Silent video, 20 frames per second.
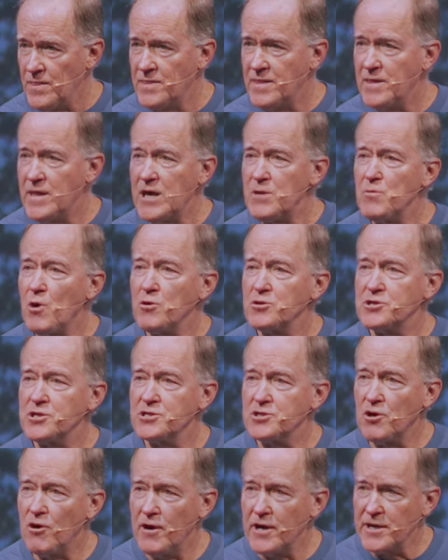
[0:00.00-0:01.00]
Emotions
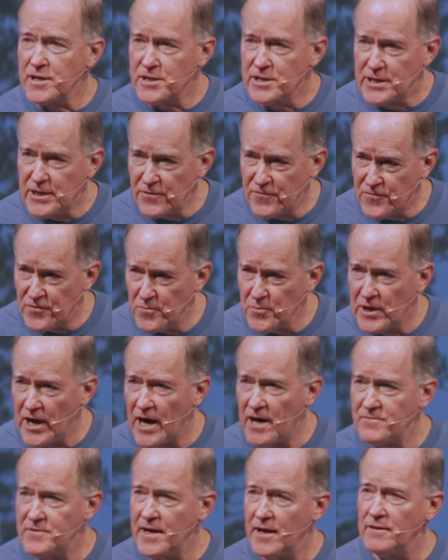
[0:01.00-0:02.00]
are a gift from
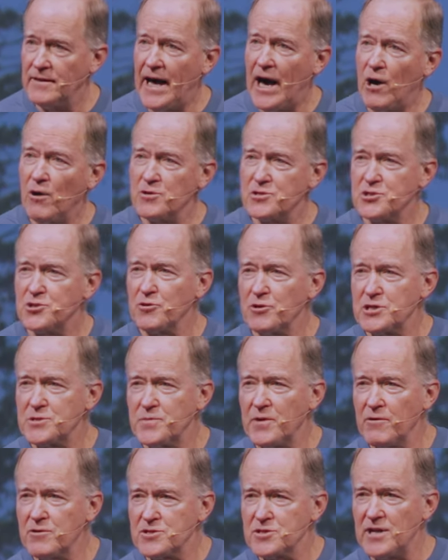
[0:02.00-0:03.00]
God. They allow us to
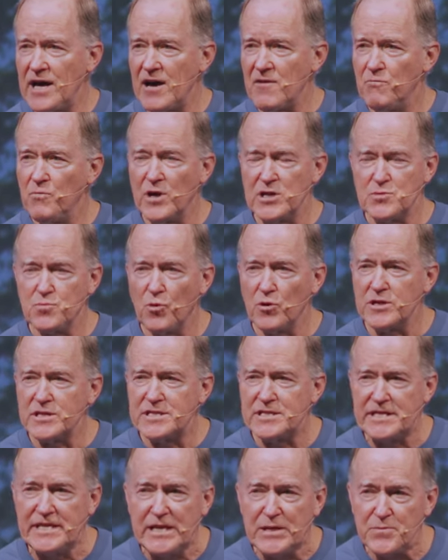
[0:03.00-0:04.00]
experience life much more
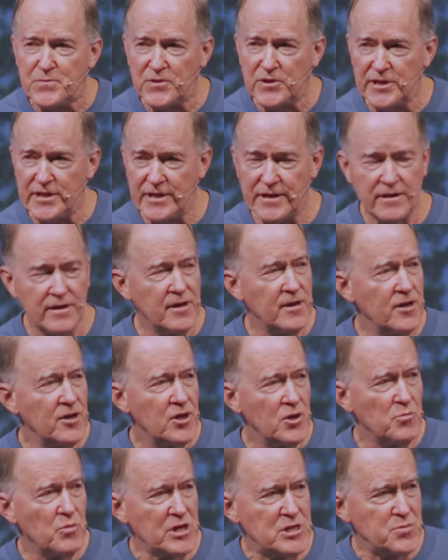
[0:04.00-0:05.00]
deeply,
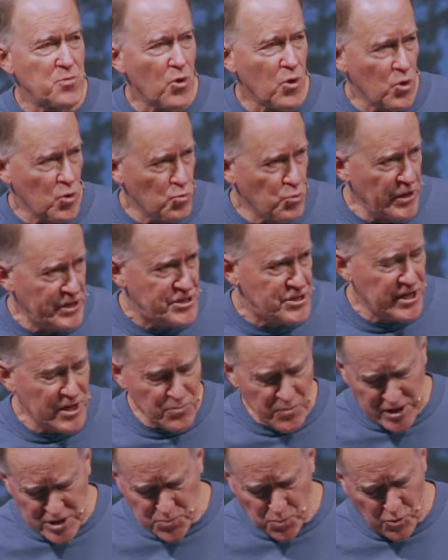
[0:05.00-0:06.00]
much more richly,
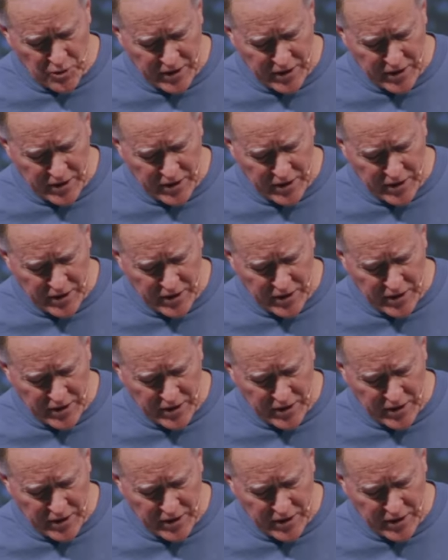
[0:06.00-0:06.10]
much more